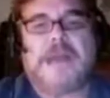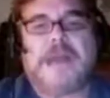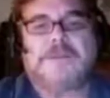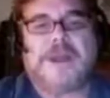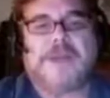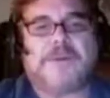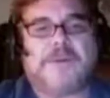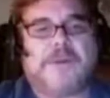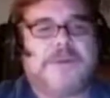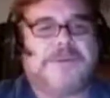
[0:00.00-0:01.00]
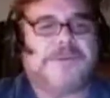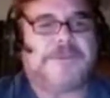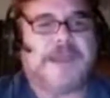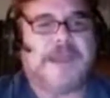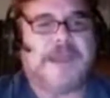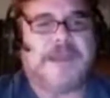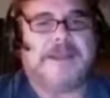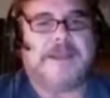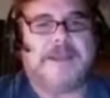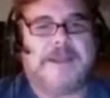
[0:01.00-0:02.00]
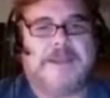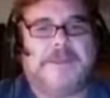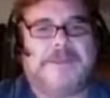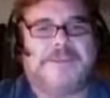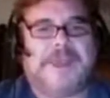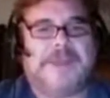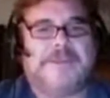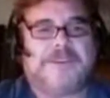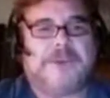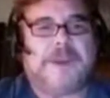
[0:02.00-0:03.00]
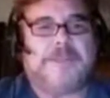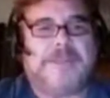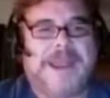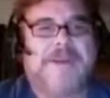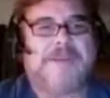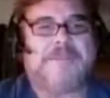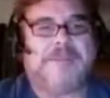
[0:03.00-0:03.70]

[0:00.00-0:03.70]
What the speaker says: astronomical units, and this object, or a pair of